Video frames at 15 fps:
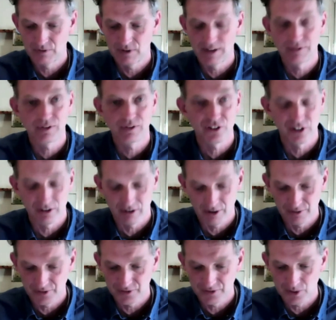reference
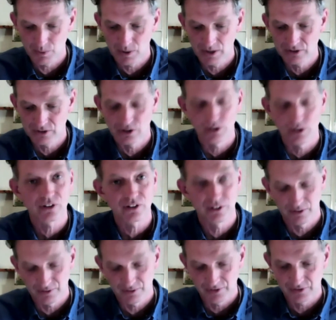051, doc
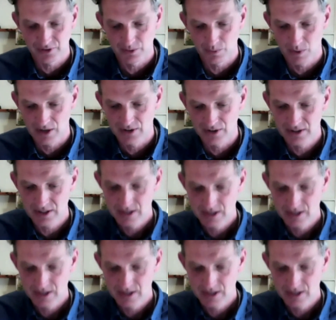051,